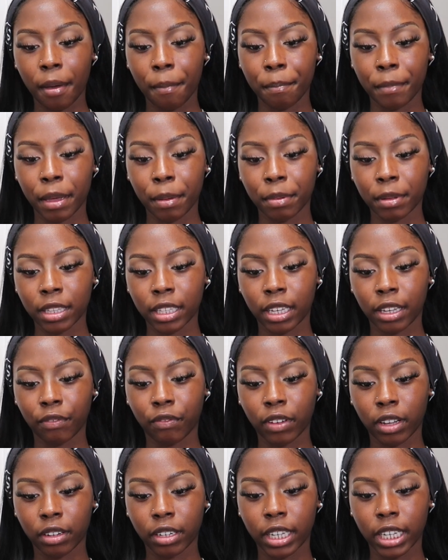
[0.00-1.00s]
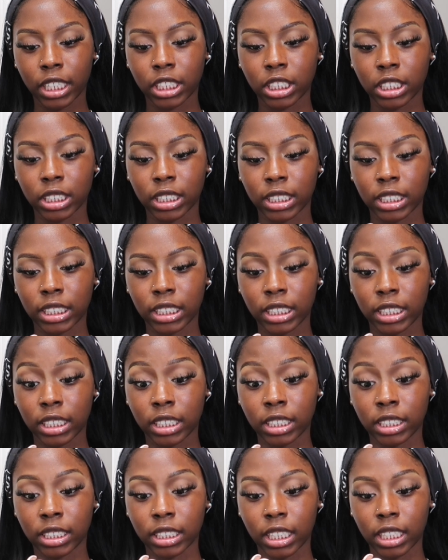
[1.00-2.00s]
Maybelline foundation. It
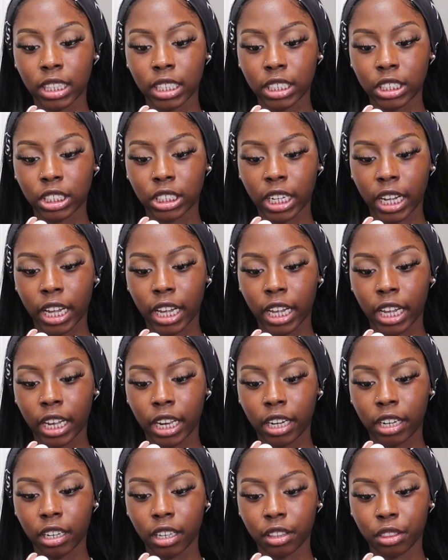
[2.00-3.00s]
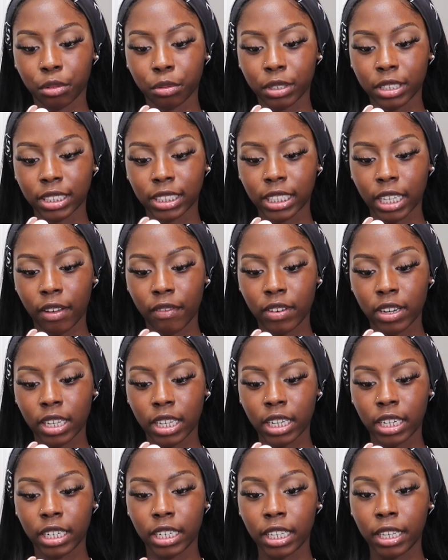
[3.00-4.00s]
is in the shade
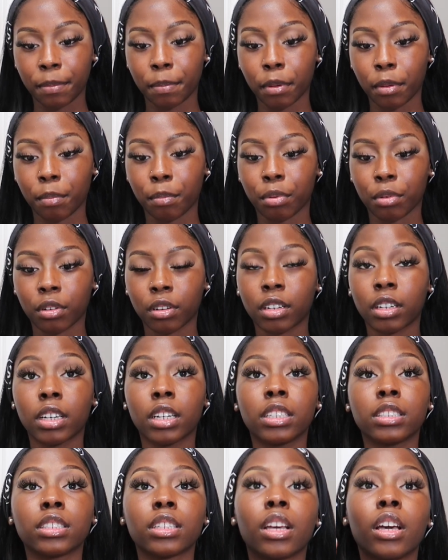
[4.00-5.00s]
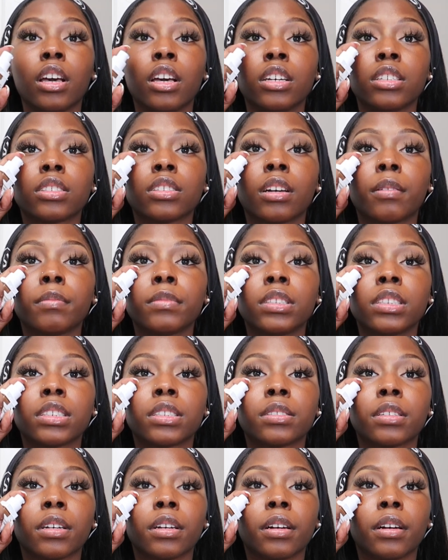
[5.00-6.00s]
370 Deep Bronze. So I'm
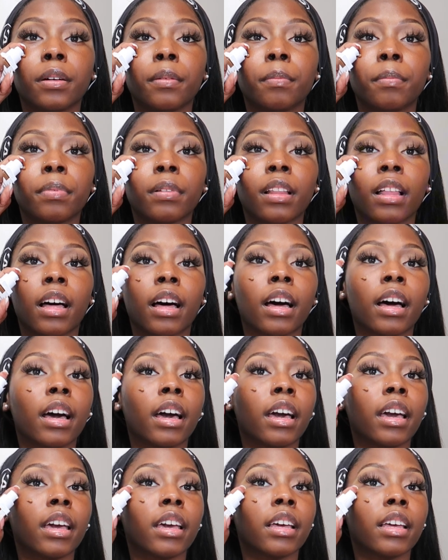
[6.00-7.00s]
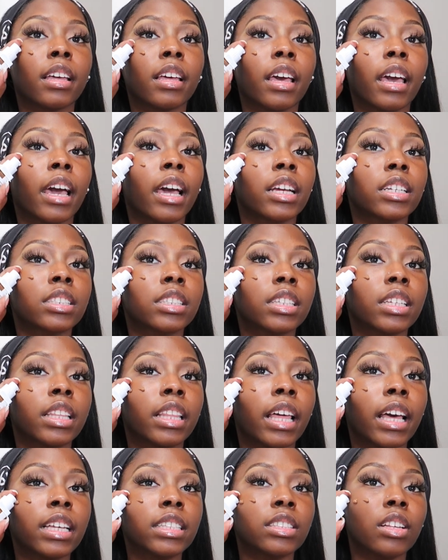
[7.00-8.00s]
just apply, actually
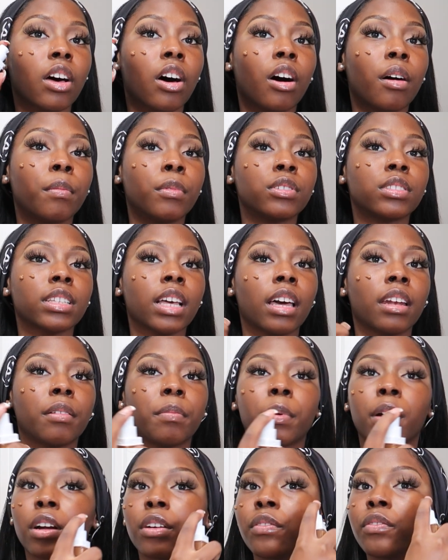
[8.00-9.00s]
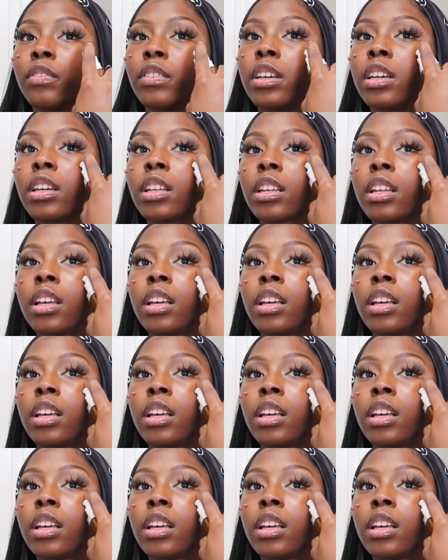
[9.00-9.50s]
that's almost kind of perfect.